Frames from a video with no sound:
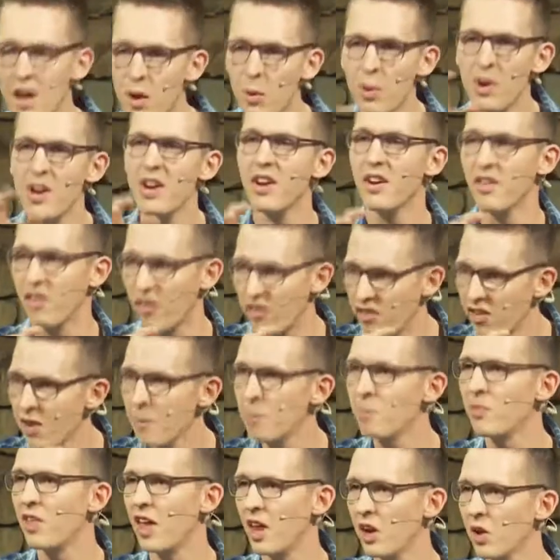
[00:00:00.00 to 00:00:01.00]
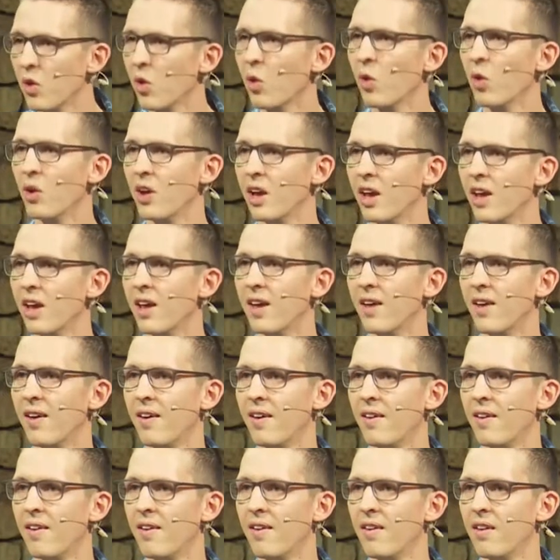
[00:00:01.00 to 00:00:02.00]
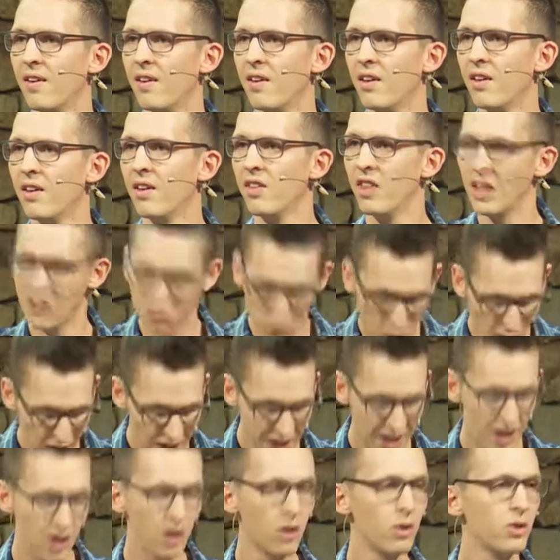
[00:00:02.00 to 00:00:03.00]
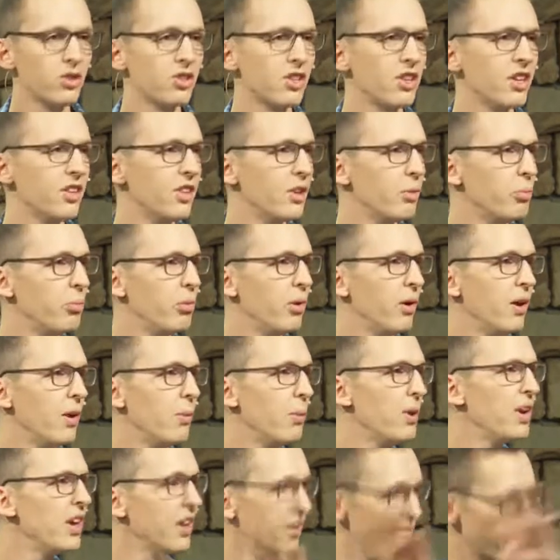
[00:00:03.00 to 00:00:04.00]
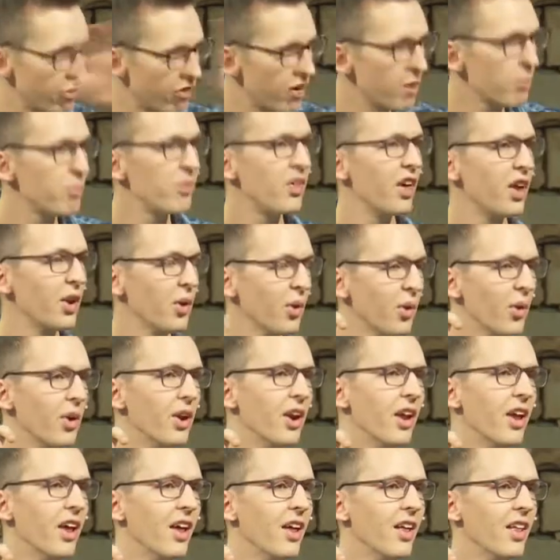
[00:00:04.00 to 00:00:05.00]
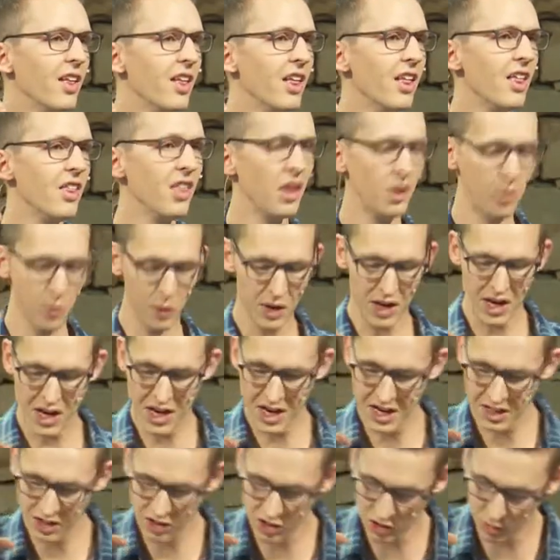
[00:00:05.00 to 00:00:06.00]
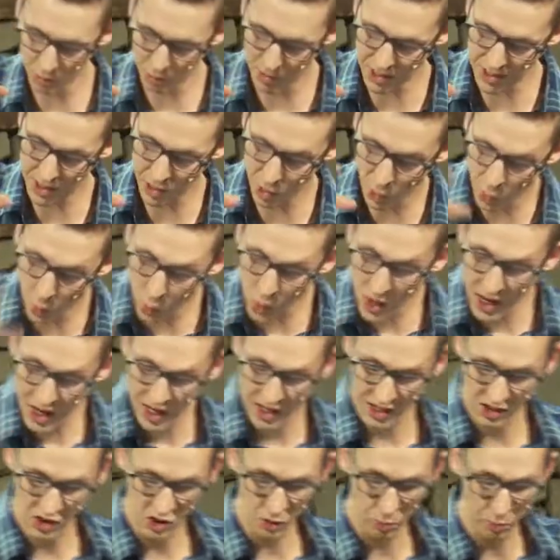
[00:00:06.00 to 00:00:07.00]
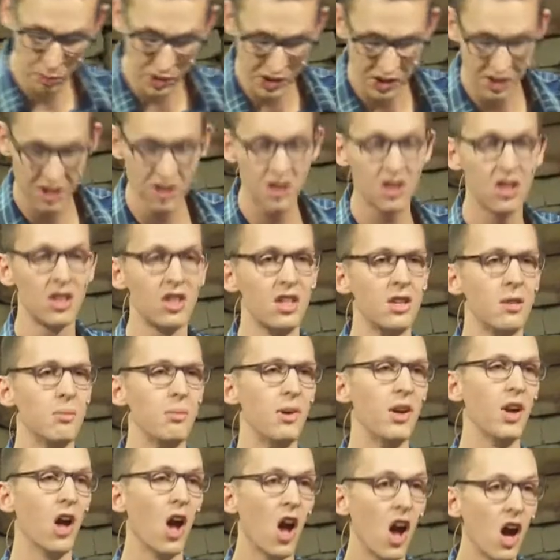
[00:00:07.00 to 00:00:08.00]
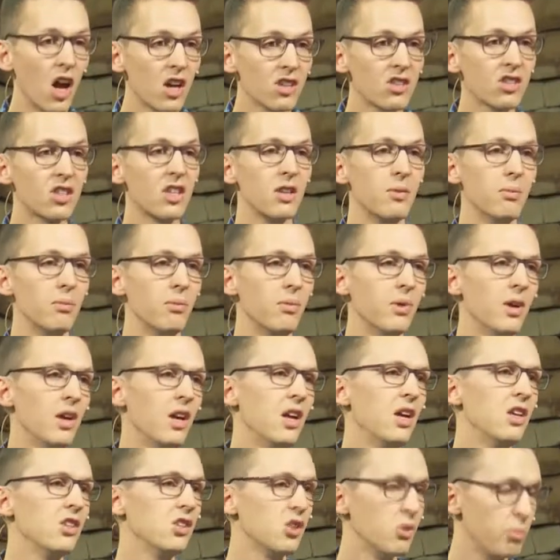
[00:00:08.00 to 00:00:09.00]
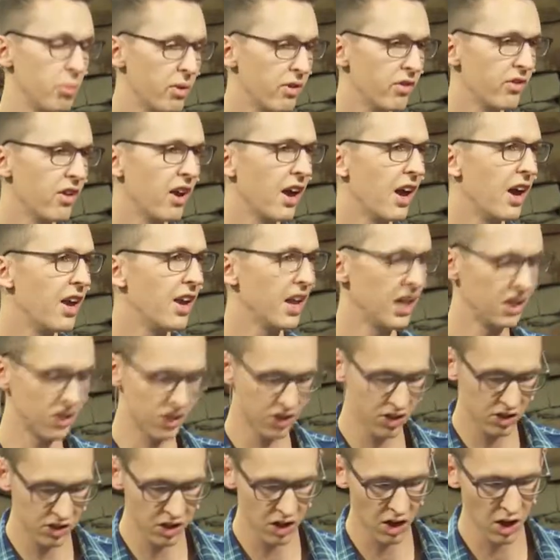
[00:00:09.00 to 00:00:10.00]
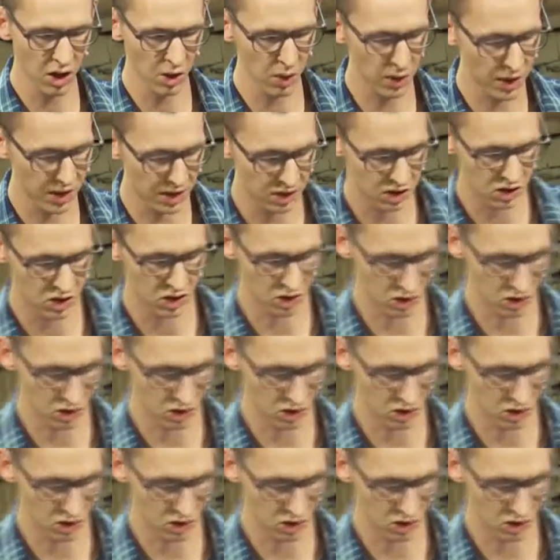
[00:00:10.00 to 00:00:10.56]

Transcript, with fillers: we need to flip that order. That's why He includes it in the prayer. We need to flip that order, that we need to be quicker to petition Him and ask Him to provide and slower to